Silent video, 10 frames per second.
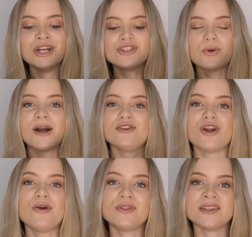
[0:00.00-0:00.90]
So I
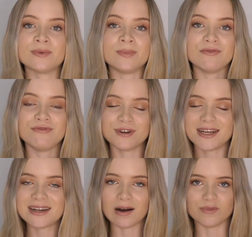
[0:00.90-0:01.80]
know these would be
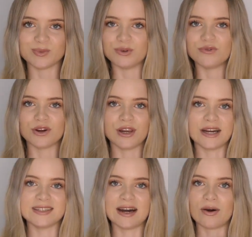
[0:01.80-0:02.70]
really comfortable for a
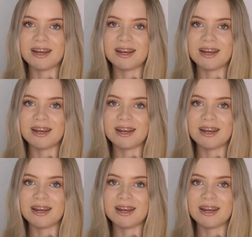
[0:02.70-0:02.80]
night out.